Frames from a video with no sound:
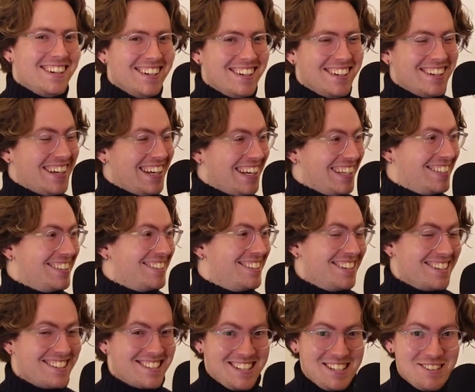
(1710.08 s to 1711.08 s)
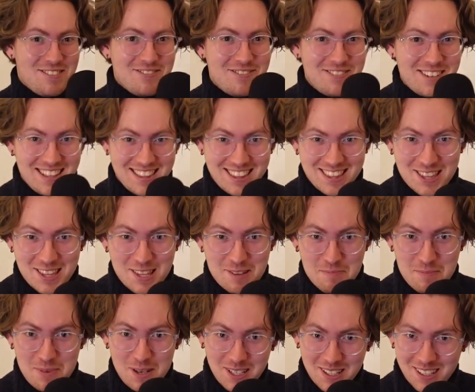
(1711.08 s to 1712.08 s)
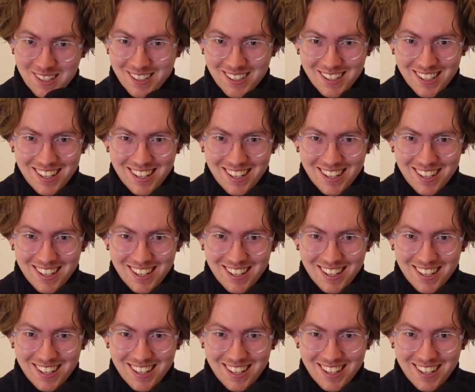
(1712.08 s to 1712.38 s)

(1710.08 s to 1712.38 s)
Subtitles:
it doesn't fit the bill